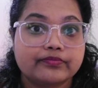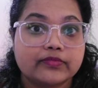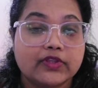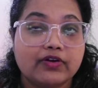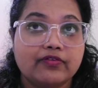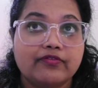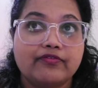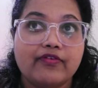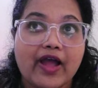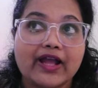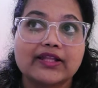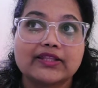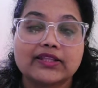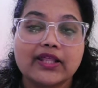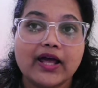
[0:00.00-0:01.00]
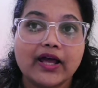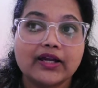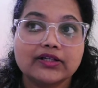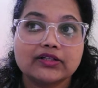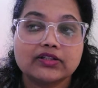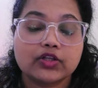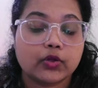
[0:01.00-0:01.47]
the fact
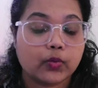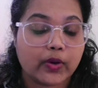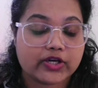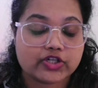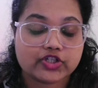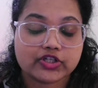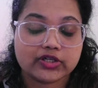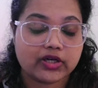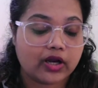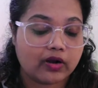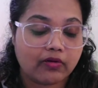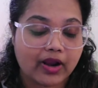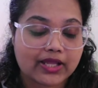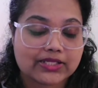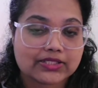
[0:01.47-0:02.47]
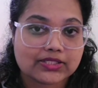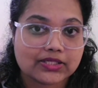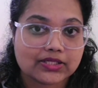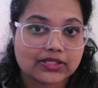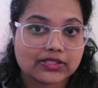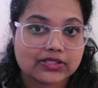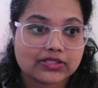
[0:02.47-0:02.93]
that the question
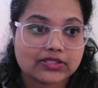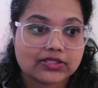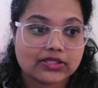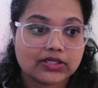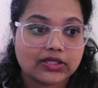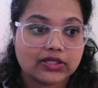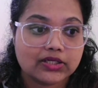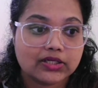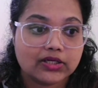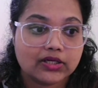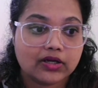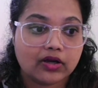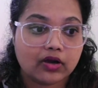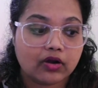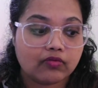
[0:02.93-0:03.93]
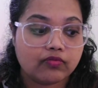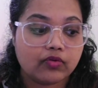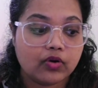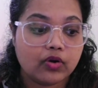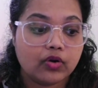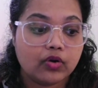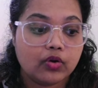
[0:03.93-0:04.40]
arises of
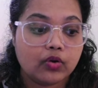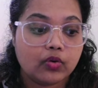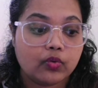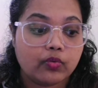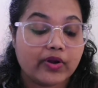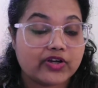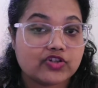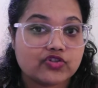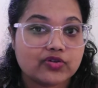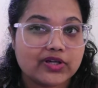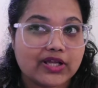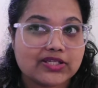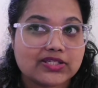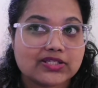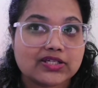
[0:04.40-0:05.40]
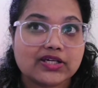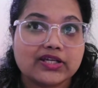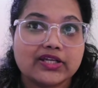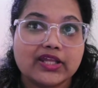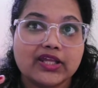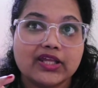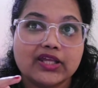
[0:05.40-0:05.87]
when should I
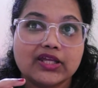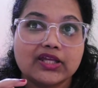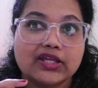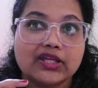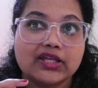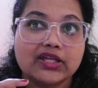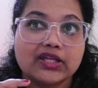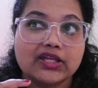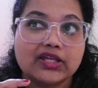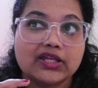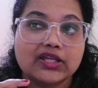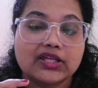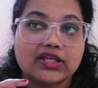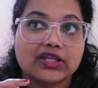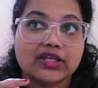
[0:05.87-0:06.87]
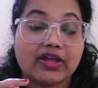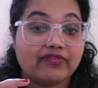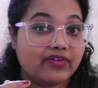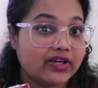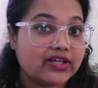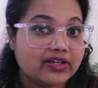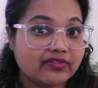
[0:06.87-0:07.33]
study
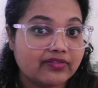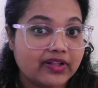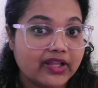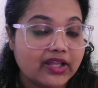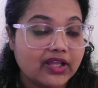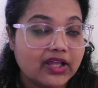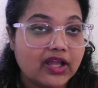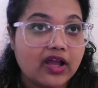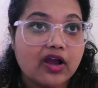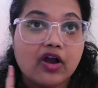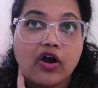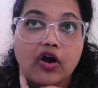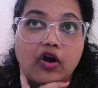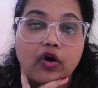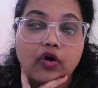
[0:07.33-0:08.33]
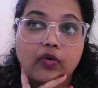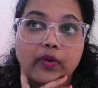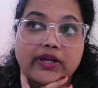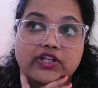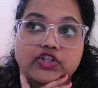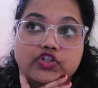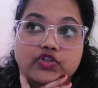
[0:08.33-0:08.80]
effectively or
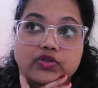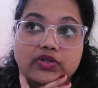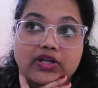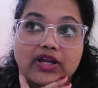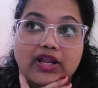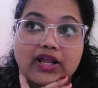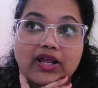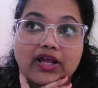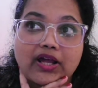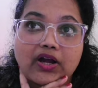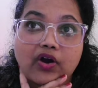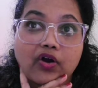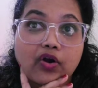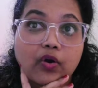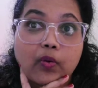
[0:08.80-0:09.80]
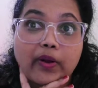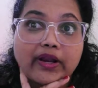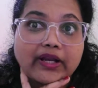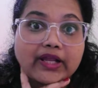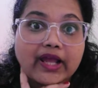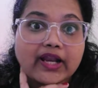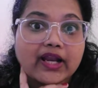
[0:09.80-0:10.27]
when
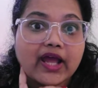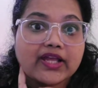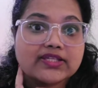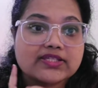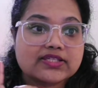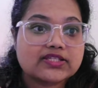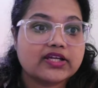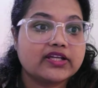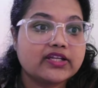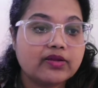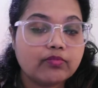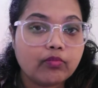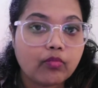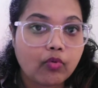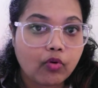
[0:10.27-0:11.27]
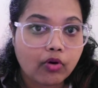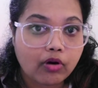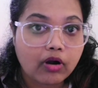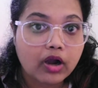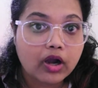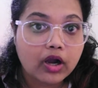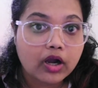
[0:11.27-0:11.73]
can I study
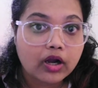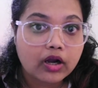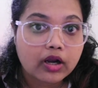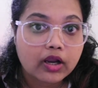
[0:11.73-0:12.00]
more